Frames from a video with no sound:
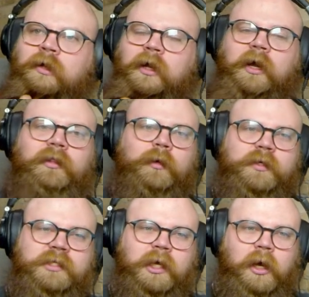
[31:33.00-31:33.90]
and then
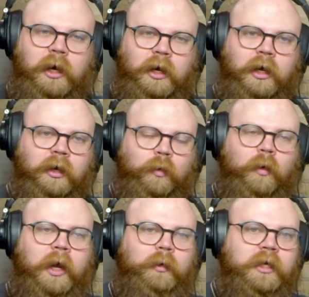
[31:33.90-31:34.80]
was like, huh,
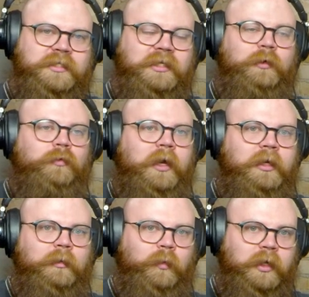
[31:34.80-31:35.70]
why do I see
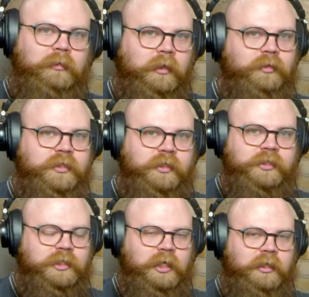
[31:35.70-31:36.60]
random weird low
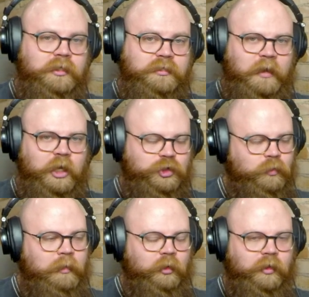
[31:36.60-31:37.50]
tiers in Smash
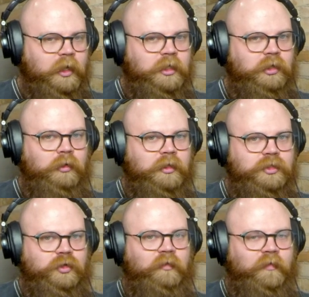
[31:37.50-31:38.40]
way more than I do in
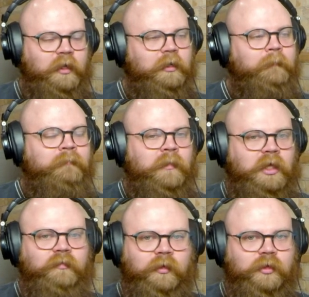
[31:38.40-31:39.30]
Street Fighter,
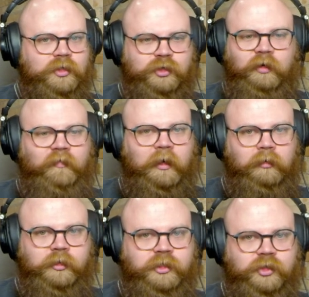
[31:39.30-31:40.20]
even though the Street Fighter
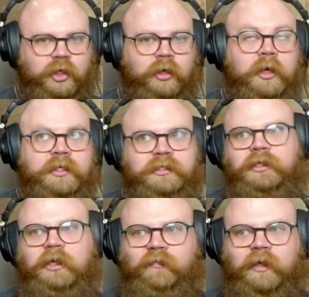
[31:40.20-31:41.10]
low tiers are
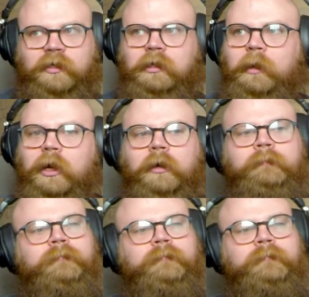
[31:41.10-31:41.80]
significantly better.